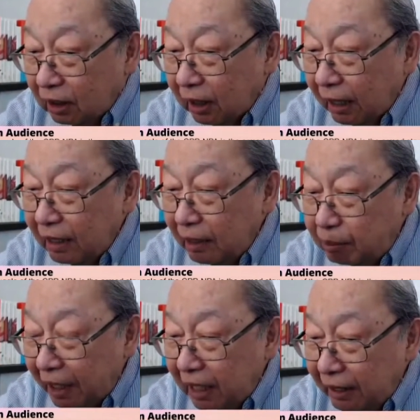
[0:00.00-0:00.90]
And
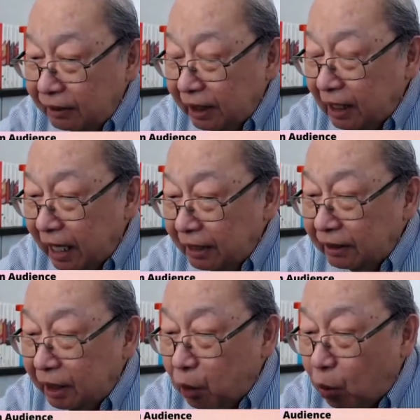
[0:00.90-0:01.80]
by
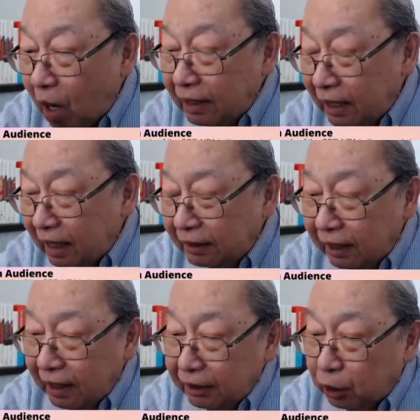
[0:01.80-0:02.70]
1991 and
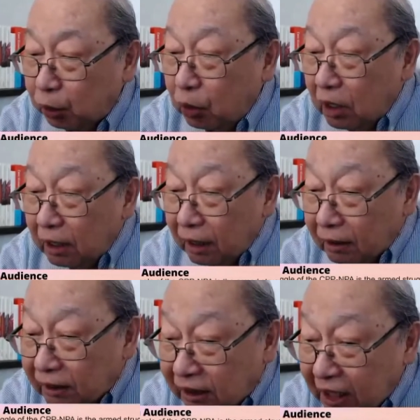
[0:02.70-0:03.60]
1992,
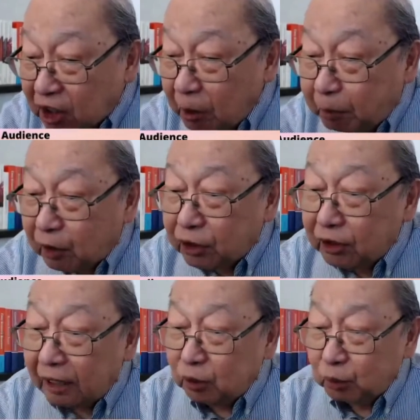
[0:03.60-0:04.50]

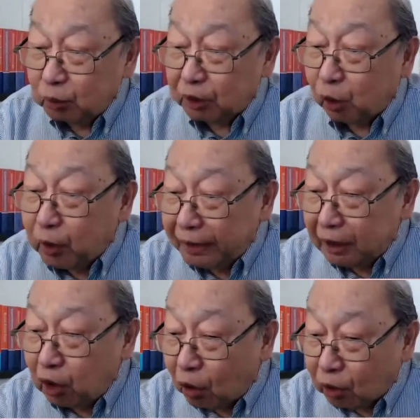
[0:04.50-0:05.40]
60% was
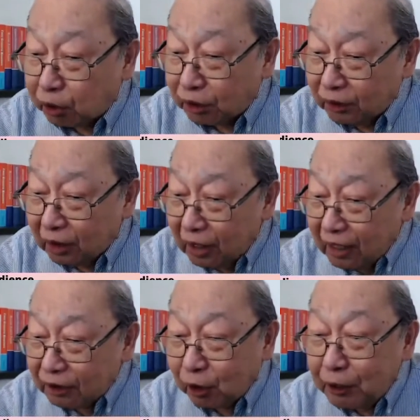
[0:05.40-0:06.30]
already lost.
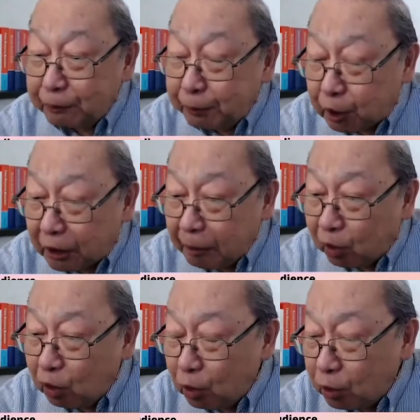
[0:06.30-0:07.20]
So if you keep
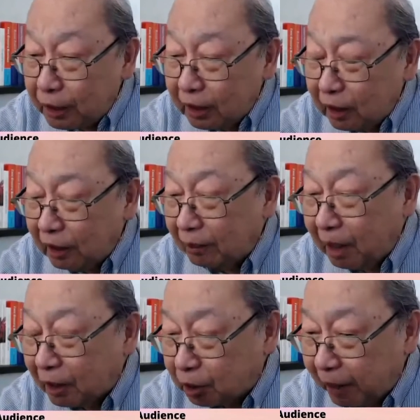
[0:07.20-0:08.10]
on losing the
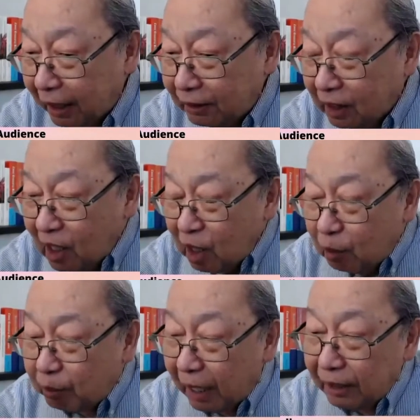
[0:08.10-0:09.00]
mass base
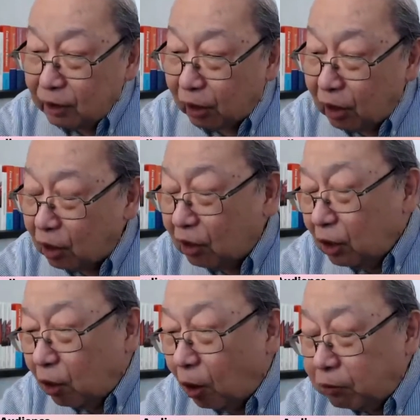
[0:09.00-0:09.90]
by
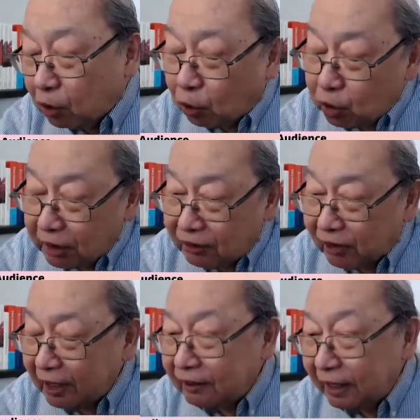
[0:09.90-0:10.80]

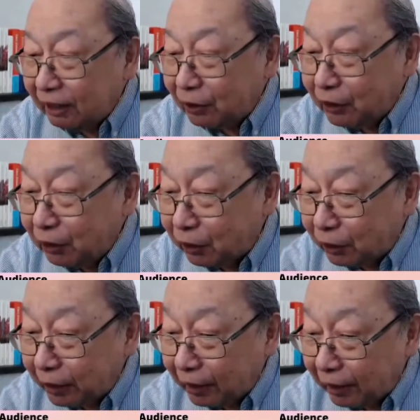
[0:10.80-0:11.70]
over-concentrating on
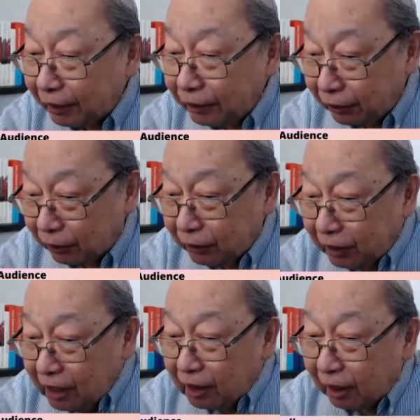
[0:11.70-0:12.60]
your,
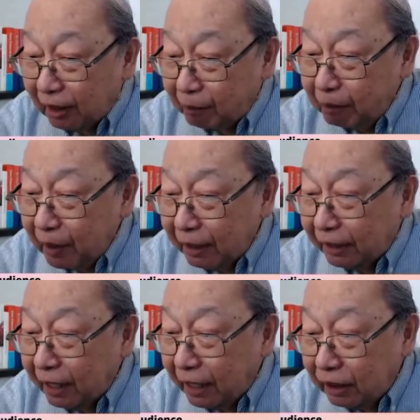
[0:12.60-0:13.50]

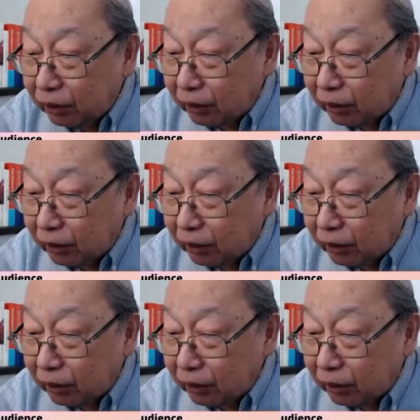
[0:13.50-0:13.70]
making